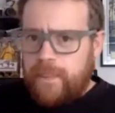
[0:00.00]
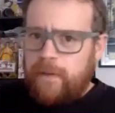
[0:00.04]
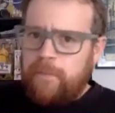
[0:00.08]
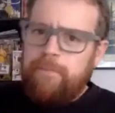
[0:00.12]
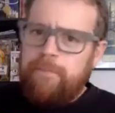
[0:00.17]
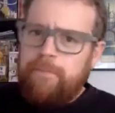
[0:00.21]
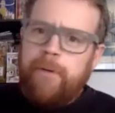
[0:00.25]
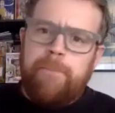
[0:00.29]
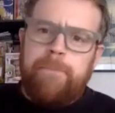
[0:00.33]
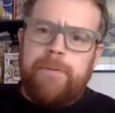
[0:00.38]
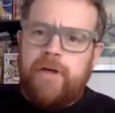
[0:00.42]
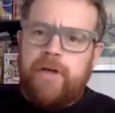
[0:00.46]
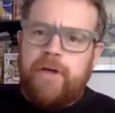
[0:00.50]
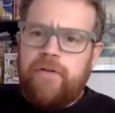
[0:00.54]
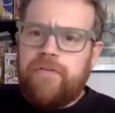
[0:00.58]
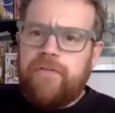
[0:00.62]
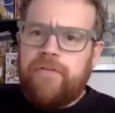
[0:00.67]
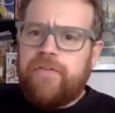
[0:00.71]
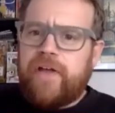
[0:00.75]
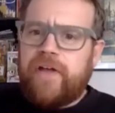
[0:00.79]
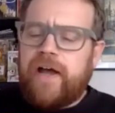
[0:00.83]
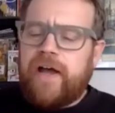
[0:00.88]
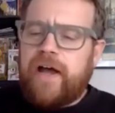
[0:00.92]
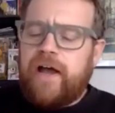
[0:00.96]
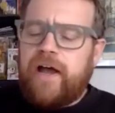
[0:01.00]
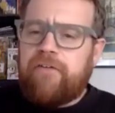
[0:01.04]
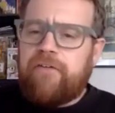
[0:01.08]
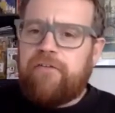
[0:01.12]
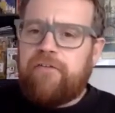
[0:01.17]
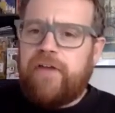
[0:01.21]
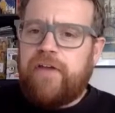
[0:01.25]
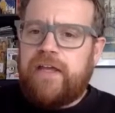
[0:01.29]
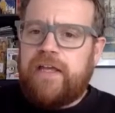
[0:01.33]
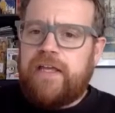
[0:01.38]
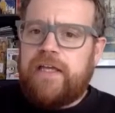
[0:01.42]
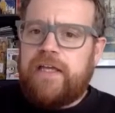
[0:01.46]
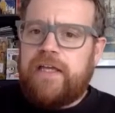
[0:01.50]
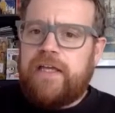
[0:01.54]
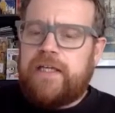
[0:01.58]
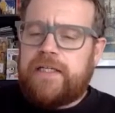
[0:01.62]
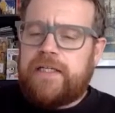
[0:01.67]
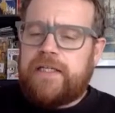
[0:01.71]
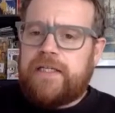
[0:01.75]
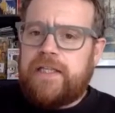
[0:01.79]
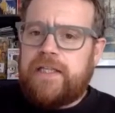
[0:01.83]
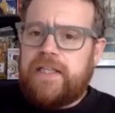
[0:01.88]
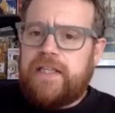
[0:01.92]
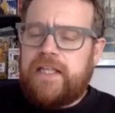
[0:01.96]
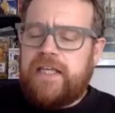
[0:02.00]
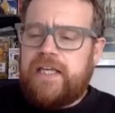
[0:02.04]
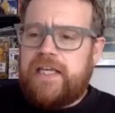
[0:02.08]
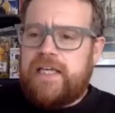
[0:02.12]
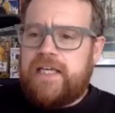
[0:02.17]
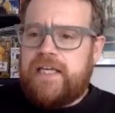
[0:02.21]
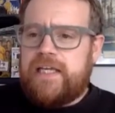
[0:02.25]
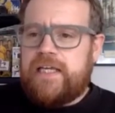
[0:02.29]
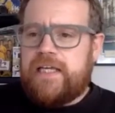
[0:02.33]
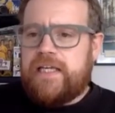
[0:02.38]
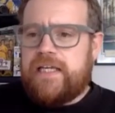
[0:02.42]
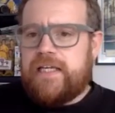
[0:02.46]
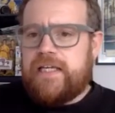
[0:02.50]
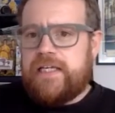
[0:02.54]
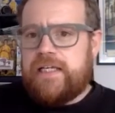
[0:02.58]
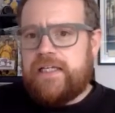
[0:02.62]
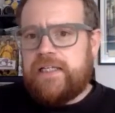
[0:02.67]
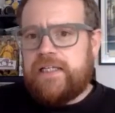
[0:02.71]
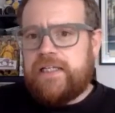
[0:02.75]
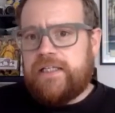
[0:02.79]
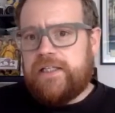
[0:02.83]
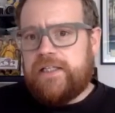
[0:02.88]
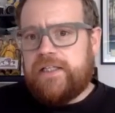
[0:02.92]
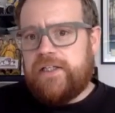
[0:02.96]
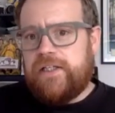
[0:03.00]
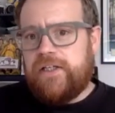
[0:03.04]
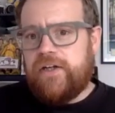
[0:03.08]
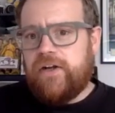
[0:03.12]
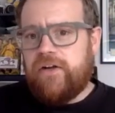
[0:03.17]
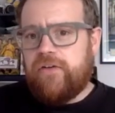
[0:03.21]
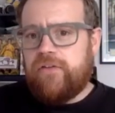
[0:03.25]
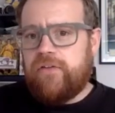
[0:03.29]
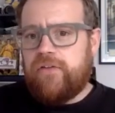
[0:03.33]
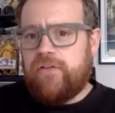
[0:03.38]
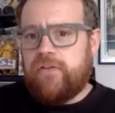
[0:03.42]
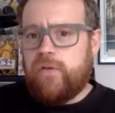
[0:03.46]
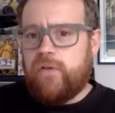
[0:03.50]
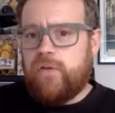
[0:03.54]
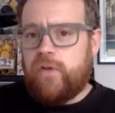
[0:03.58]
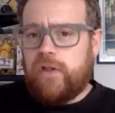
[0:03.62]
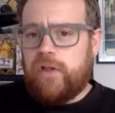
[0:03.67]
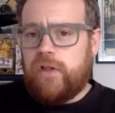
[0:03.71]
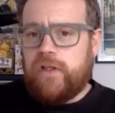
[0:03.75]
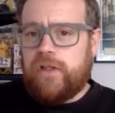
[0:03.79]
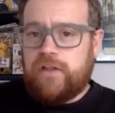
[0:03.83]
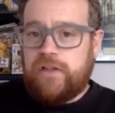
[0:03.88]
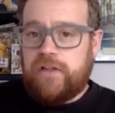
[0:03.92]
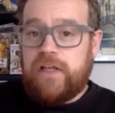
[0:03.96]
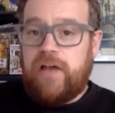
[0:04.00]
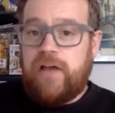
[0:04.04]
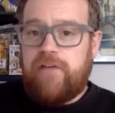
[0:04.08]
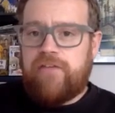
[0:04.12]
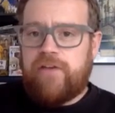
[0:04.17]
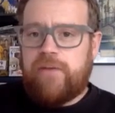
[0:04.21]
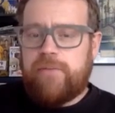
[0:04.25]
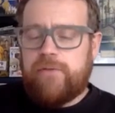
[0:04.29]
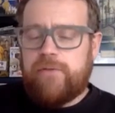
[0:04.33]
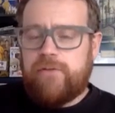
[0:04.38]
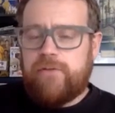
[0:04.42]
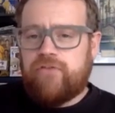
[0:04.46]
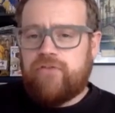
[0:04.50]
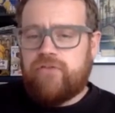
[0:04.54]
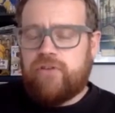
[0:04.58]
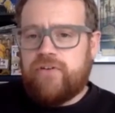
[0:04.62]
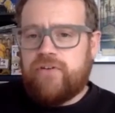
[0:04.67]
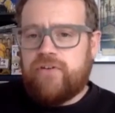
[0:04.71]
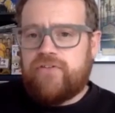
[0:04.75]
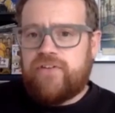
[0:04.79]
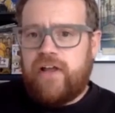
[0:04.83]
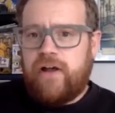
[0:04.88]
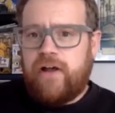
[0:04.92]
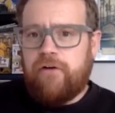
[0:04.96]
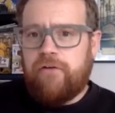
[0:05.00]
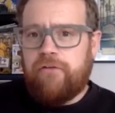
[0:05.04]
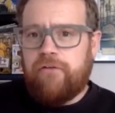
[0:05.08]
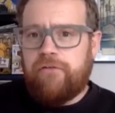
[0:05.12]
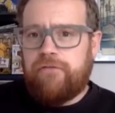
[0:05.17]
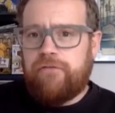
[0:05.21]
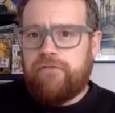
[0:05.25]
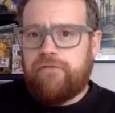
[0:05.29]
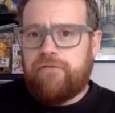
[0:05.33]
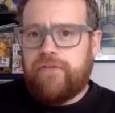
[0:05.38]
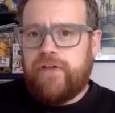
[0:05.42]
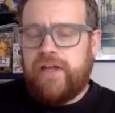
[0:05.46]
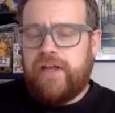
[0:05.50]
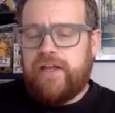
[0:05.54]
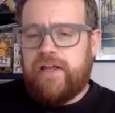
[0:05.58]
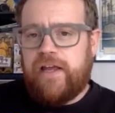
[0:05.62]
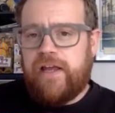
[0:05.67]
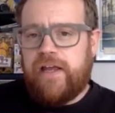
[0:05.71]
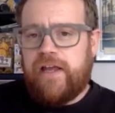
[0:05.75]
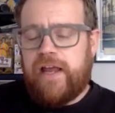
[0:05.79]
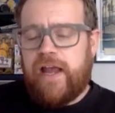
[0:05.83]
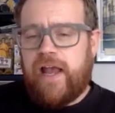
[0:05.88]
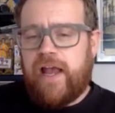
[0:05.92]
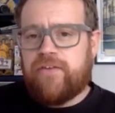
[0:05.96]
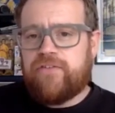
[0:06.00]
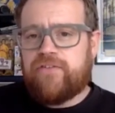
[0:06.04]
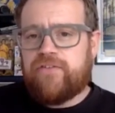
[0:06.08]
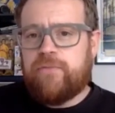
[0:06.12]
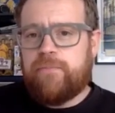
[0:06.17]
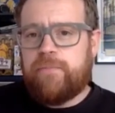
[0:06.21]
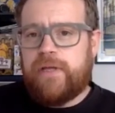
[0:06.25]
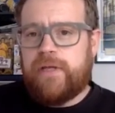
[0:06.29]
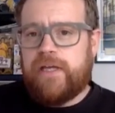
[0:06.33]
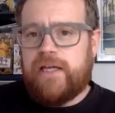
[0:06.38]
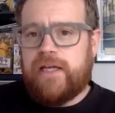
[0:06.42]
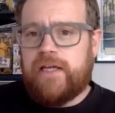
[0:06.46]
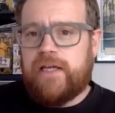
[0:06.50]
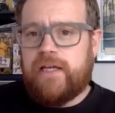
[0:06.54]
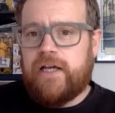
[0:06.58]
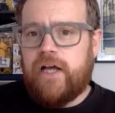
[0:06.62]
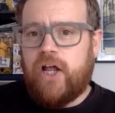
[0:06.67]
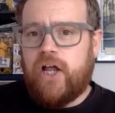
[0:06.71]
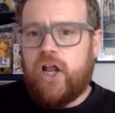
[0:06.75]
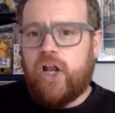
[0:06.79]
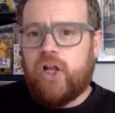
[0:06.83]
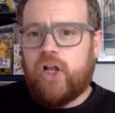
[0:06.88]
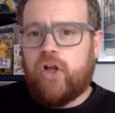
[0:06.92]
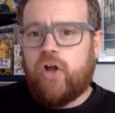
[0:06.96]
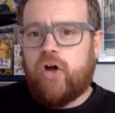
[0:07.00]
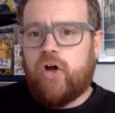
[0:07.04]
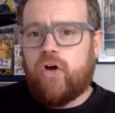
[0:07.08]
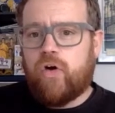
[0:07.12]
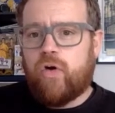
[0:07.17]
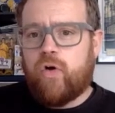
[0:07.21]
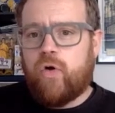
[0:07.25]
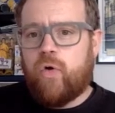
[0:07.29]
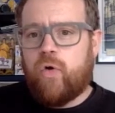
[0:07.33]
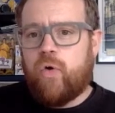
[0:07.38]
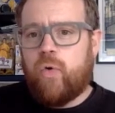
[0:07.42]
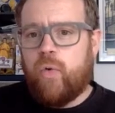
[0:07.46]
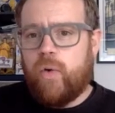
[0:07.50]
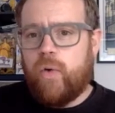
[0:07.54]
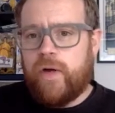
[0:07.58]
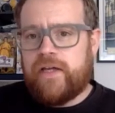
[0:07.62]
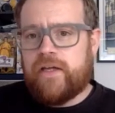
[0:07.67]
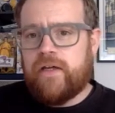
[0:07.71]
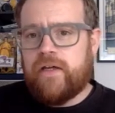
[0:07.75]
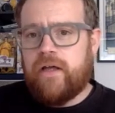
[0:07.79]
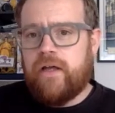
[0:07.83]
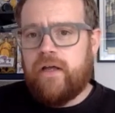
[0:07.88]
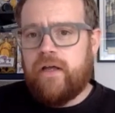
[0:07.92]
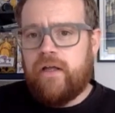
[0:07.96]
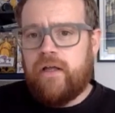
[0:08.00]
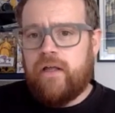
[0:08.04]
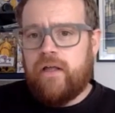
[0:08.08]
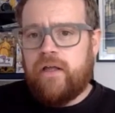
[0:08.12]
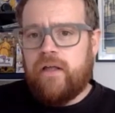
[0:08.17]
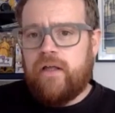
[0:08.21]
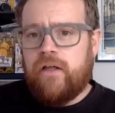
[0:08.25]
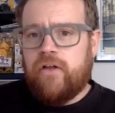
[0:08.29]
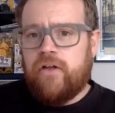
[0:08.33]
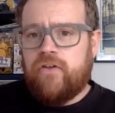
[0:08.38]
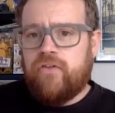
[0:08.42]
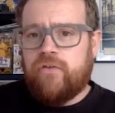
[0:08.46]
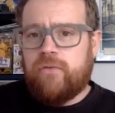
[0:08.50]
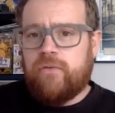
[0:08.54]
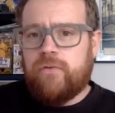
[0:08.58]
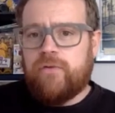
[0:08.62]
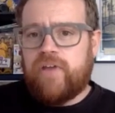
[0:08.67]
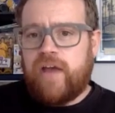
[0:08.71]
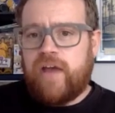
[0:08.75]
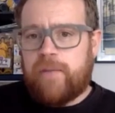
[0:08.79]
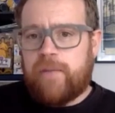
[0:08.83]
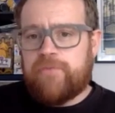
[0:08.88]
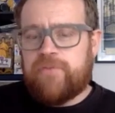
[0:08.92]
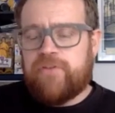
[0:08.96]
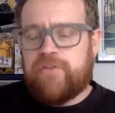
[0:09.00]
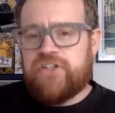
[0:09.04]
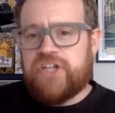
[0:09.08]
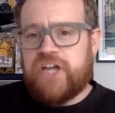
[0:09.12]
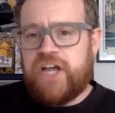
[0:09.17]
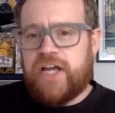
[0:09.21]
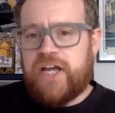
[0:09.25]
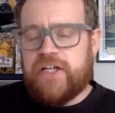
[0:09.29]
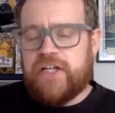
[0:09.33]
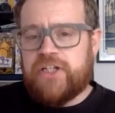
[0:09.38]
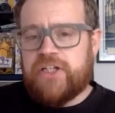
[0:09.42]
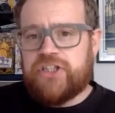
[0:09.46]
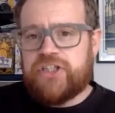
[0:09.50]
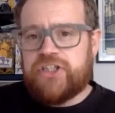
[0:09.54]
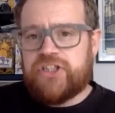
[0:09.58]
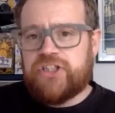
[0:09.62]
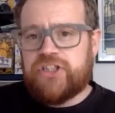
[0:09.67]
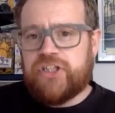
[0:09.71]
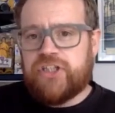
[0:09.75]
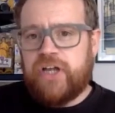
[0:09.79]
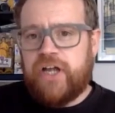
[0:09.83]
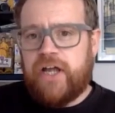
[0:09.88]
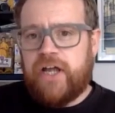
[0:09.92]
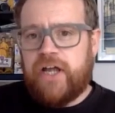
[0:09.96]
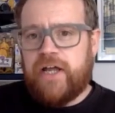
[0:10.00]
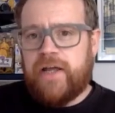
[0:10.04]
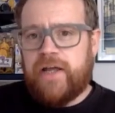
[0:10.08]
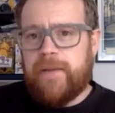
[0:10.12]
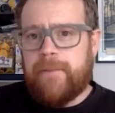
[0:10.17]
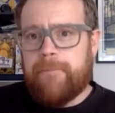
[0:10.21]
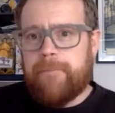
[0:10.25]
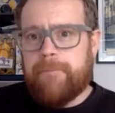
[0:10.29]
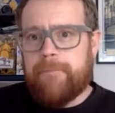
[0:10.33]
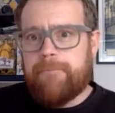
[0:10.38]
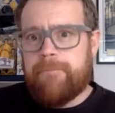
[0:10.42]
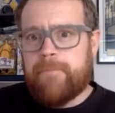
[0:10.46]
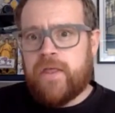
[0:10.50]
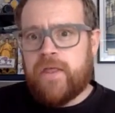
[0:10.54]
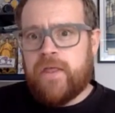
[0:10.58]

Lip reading: But beyond that, I think the FM industry itself, it has to be a lot quicker to adapt to change, and